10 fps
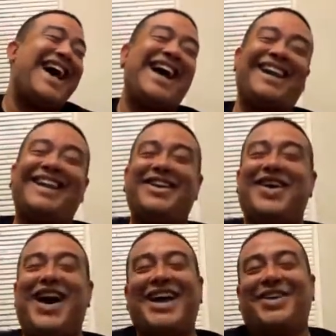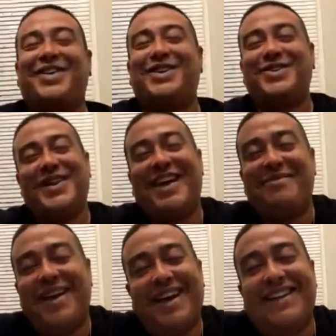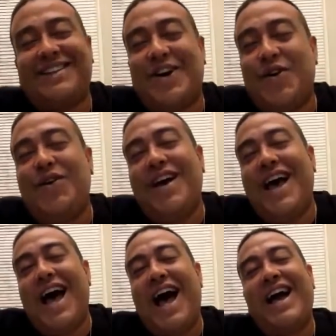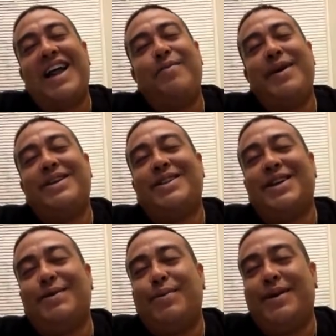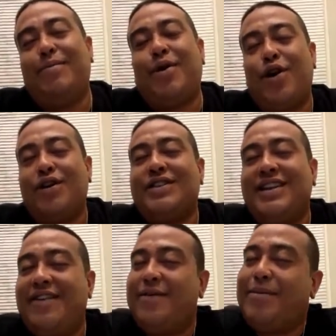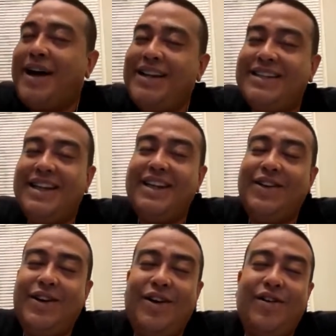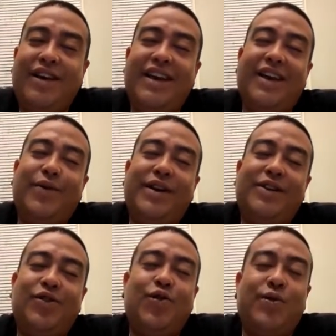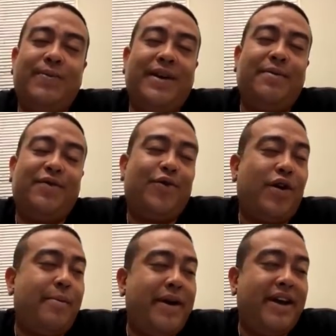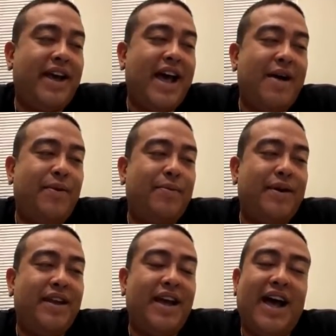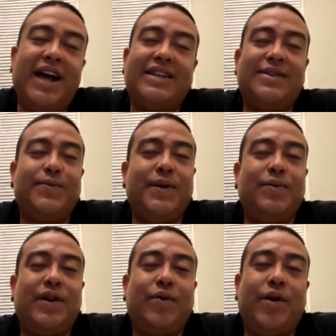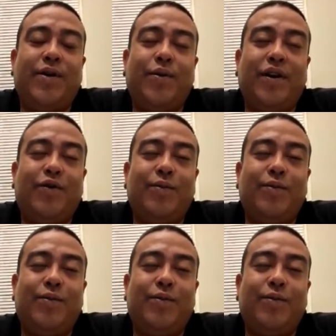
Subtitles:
Exactly, I ain't gonna do that, man. So I gotta make sure the big boss and everybody say, yeah, we can do it, man, before I make it happen. But yeah, I got some people that want to work